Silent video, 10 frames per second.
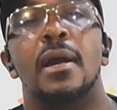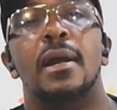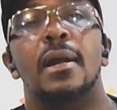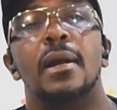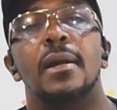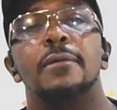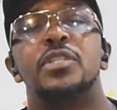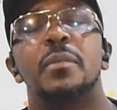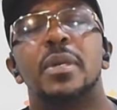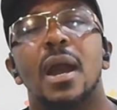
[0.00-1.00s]
Uh,
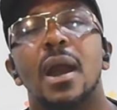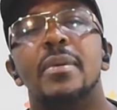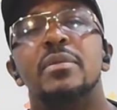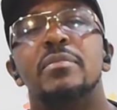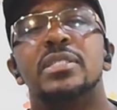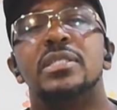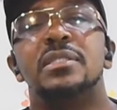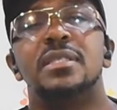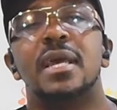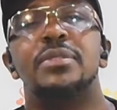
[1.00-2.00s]
some common
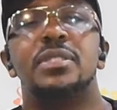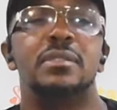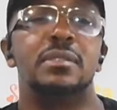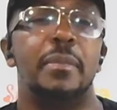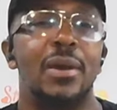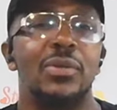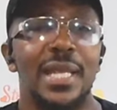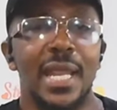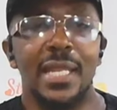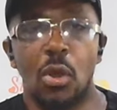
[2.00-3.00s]
misconceptions about
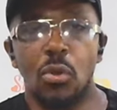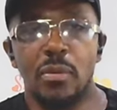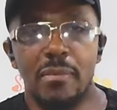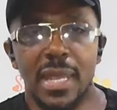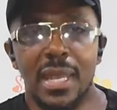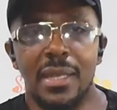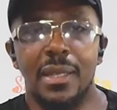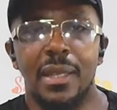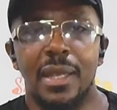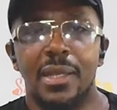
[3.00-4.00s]
dating older
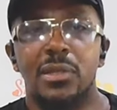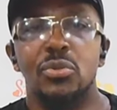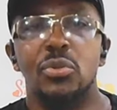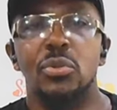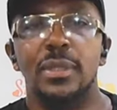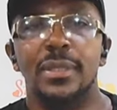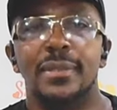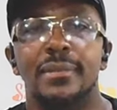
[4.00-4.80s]
men include